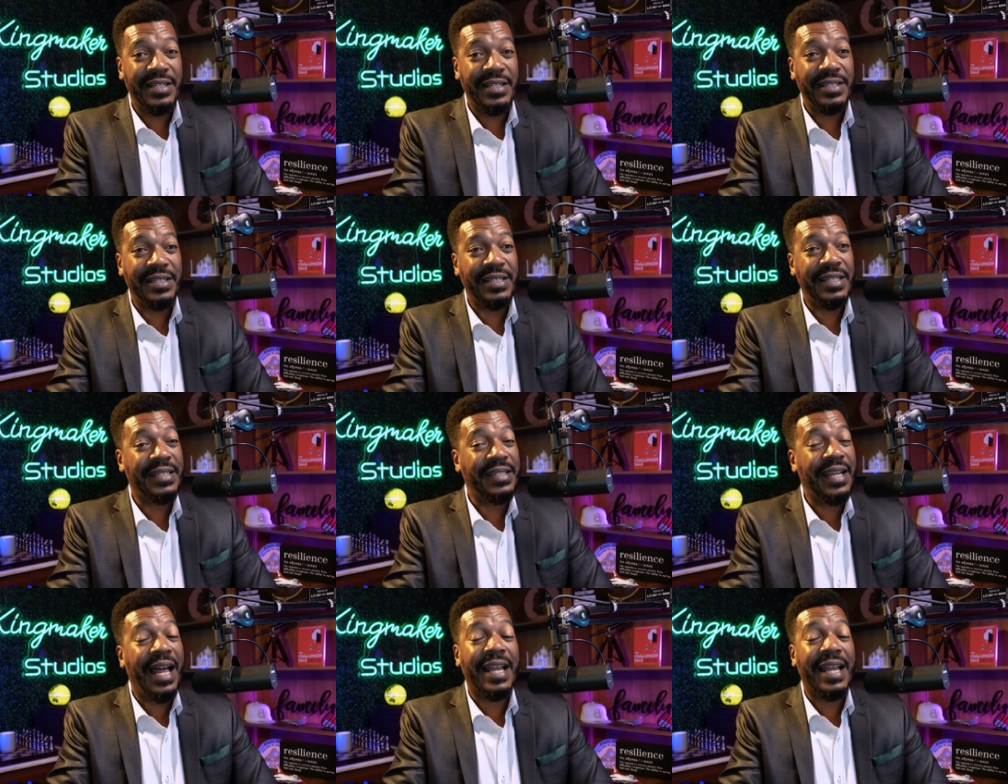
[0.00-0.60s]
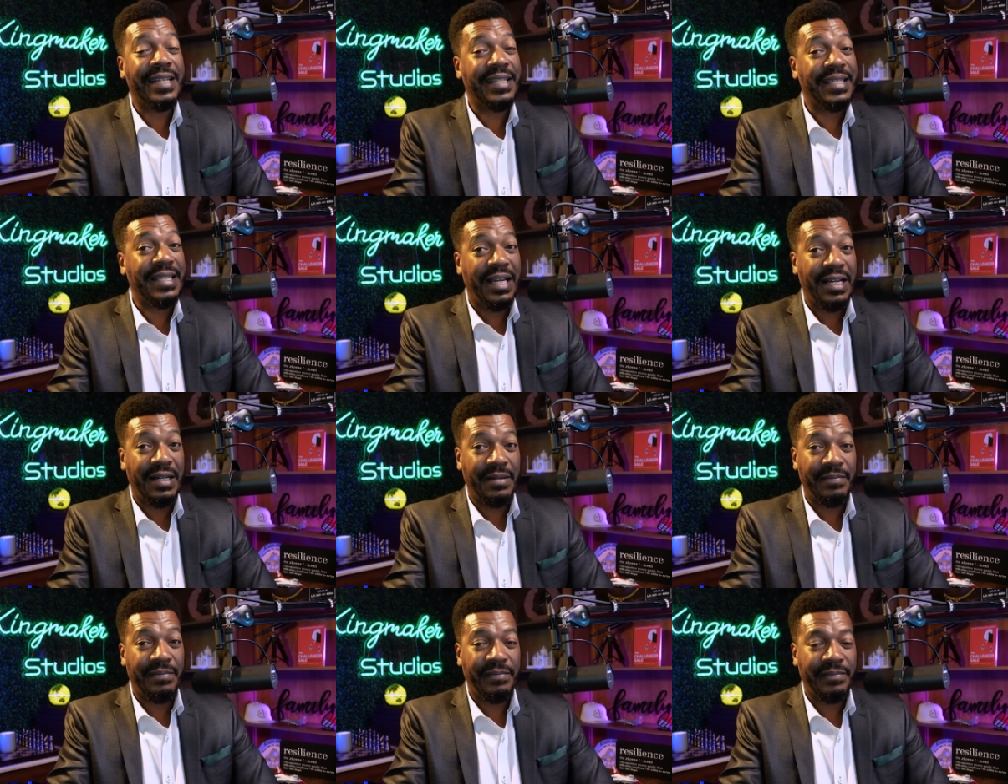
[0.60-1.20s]
she's not
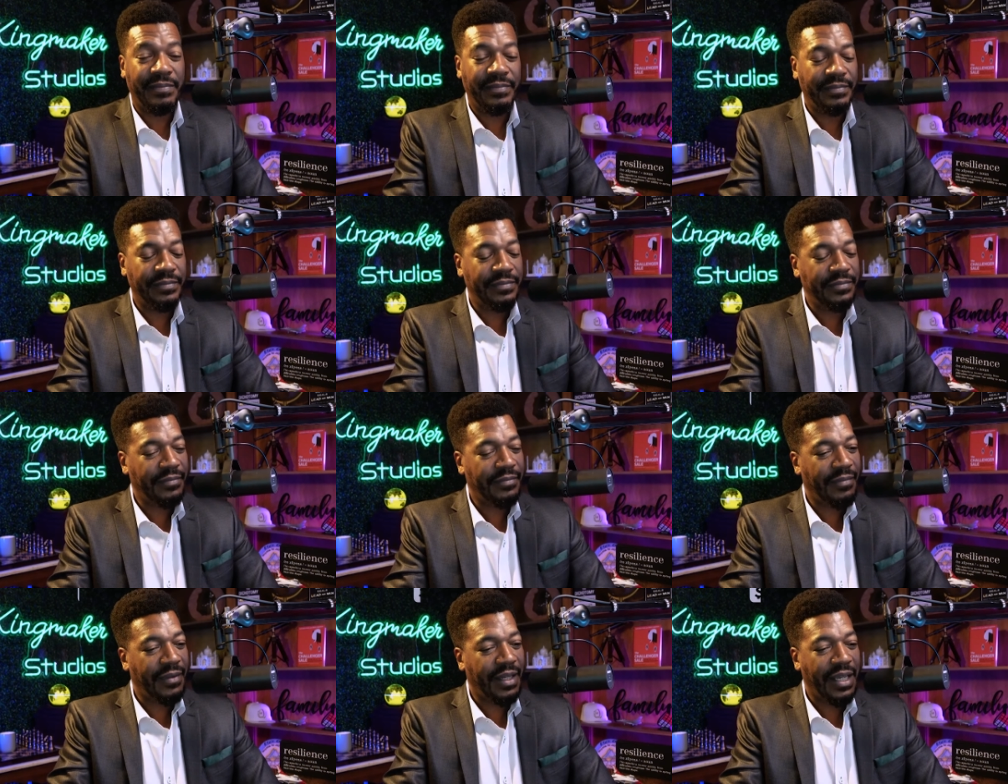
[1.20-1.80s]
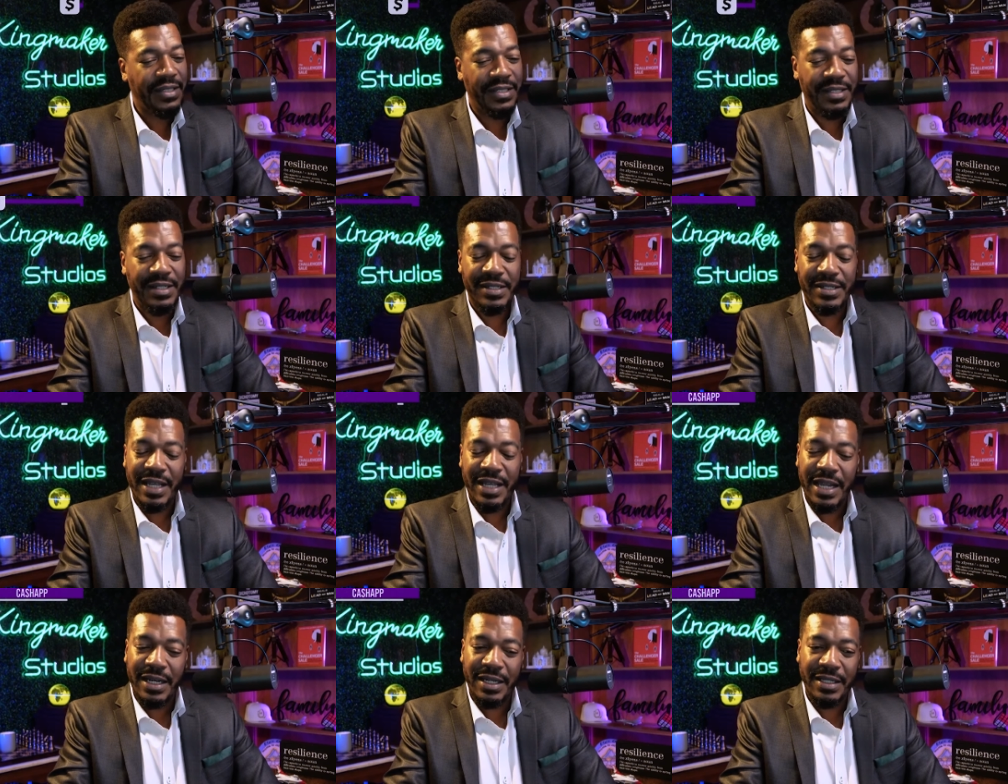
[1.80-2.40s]
dumb. She's
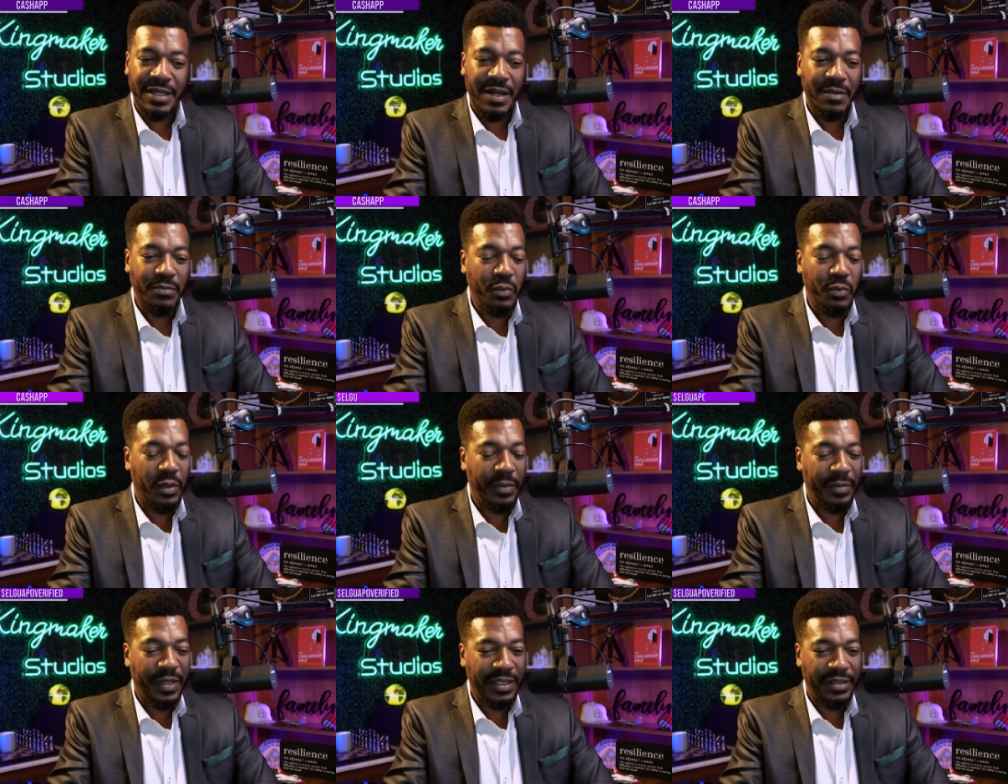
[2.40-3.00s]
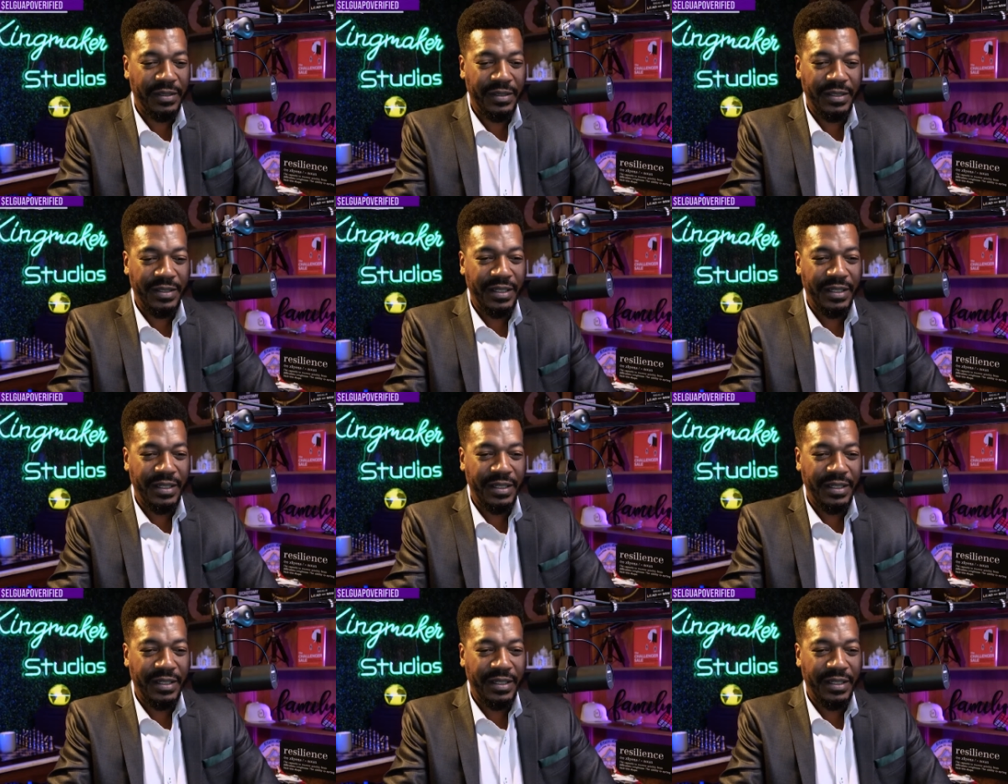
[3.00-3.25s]
not a dumb woman.